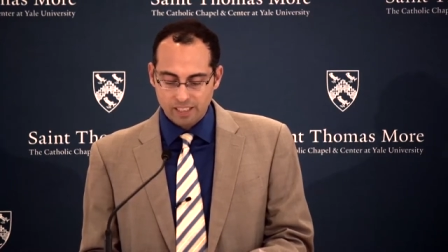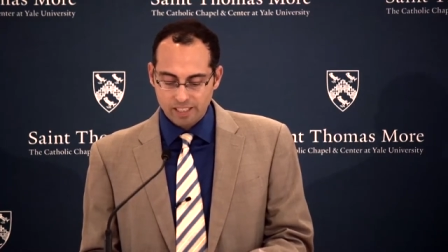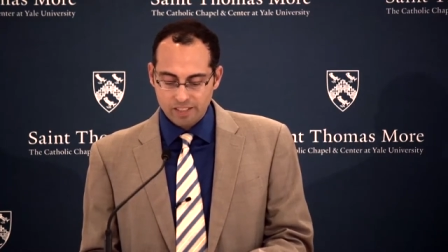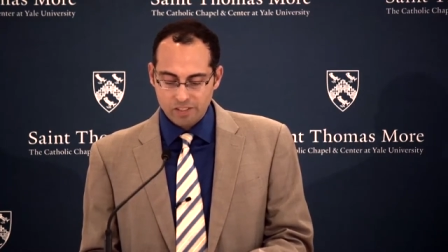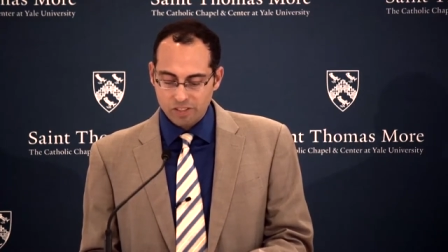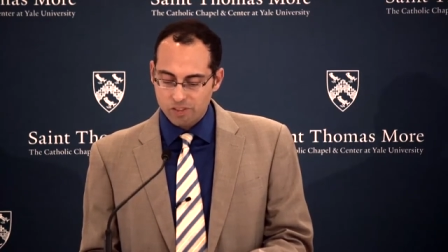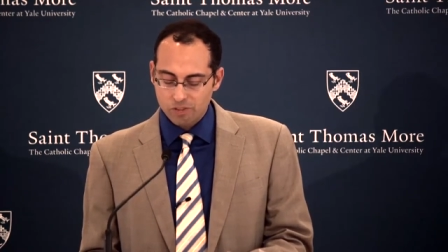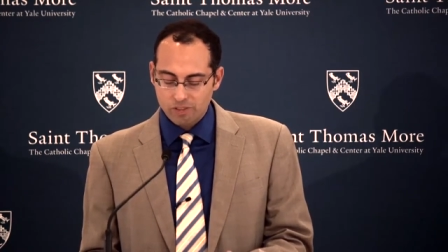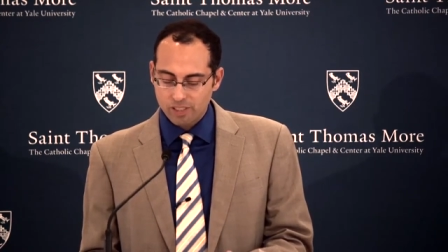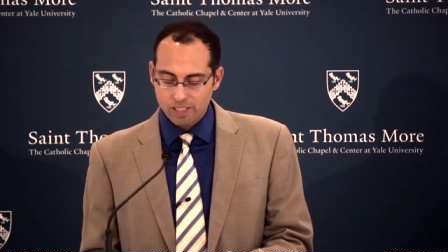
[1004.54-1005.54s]
And this is
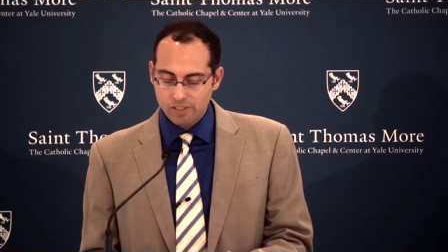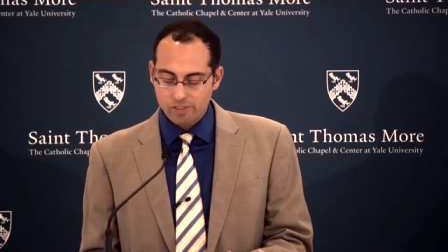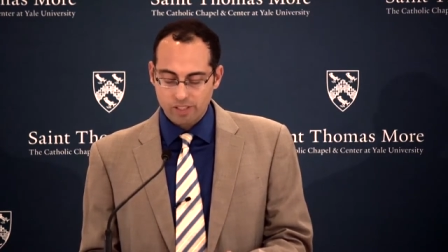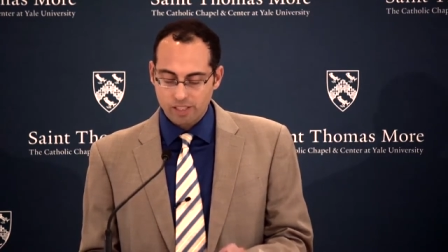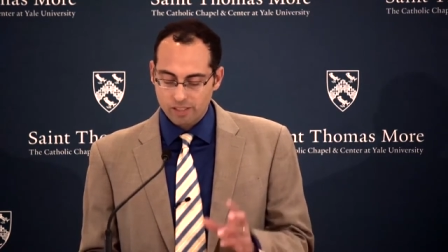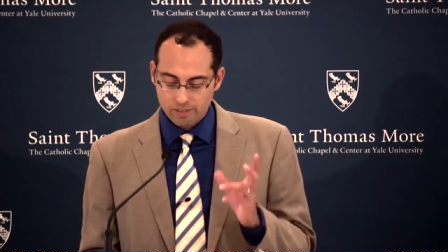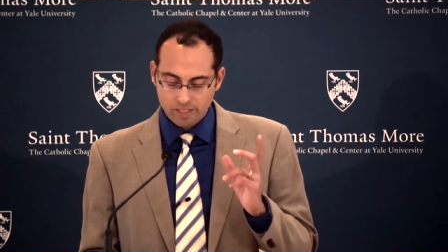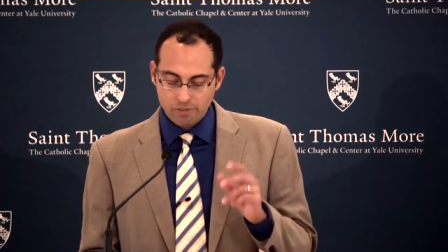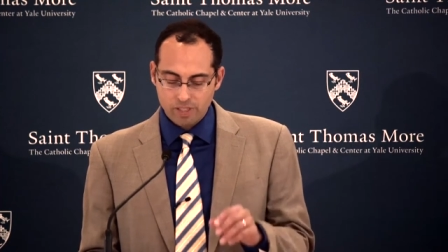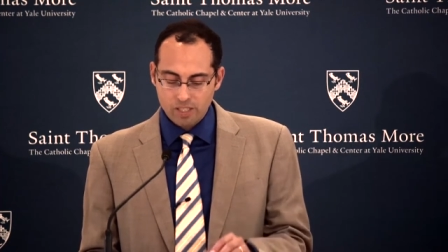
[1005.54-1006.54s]
his, his uh,
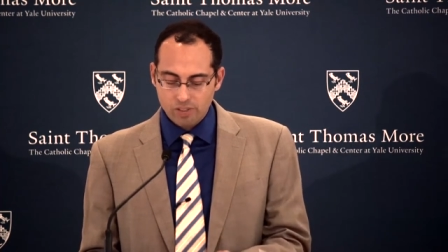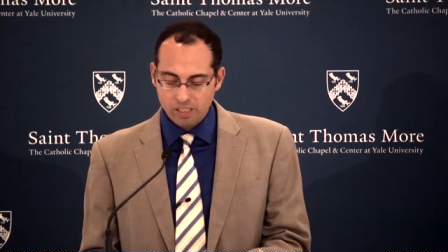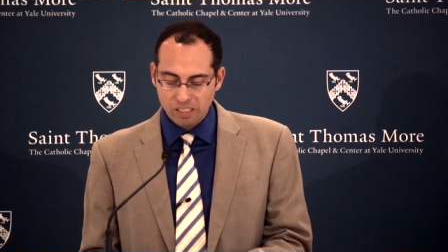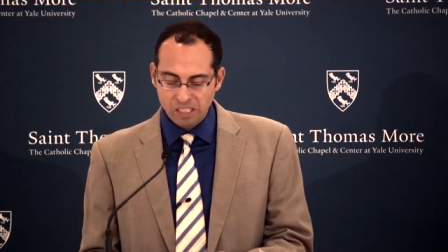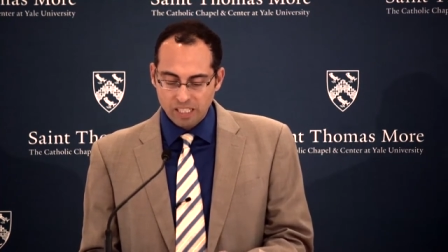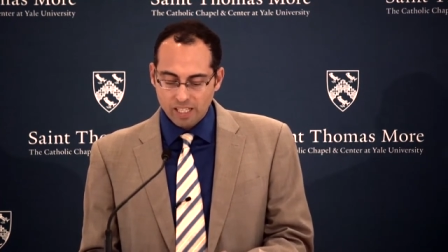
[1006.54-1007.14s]
definition